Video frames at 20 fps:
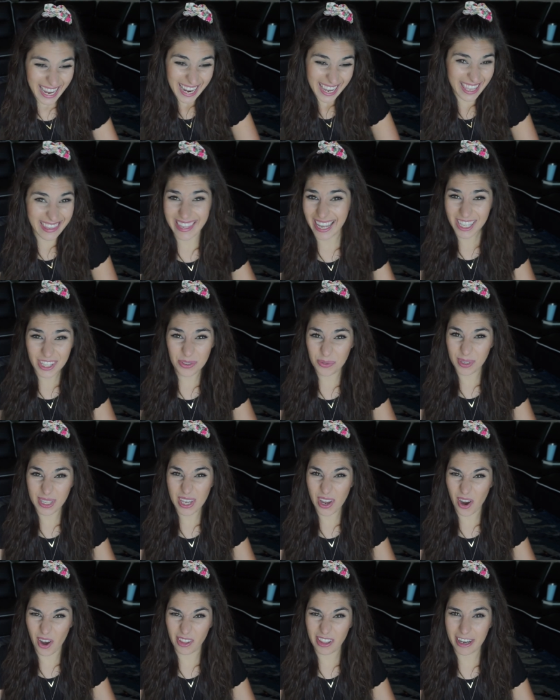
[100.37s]
And that's really
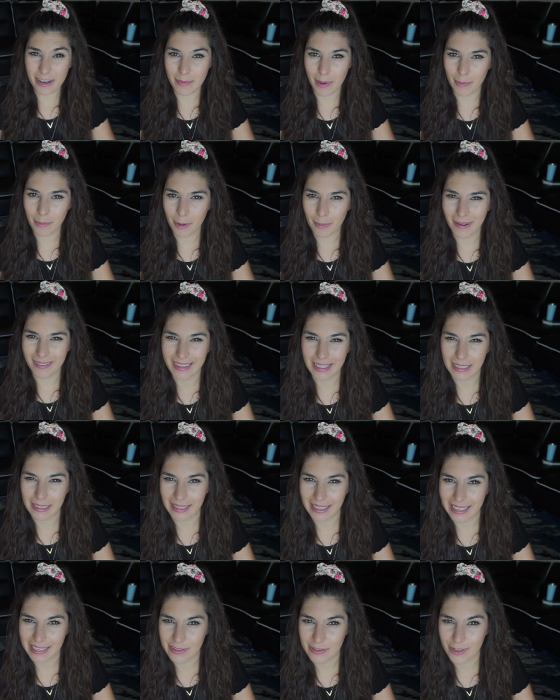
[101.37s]
all I remember about the
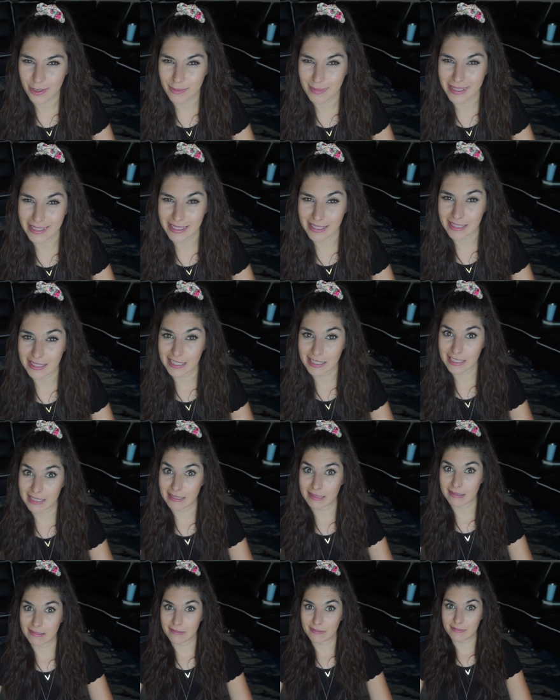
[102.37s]
classroom
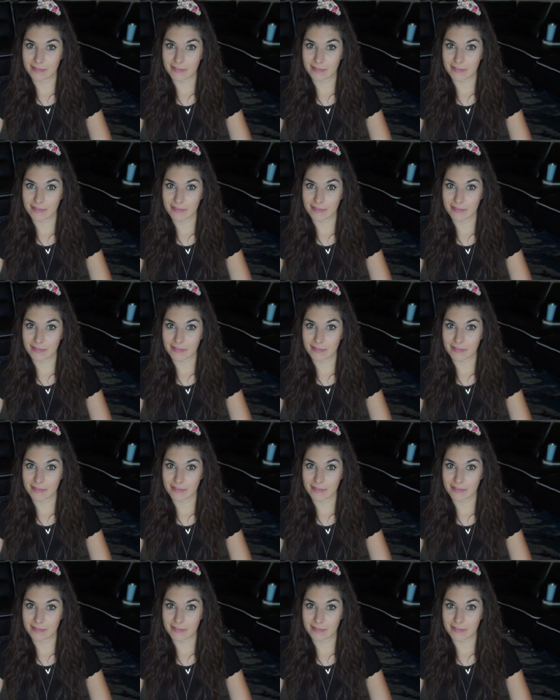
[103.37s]
itself.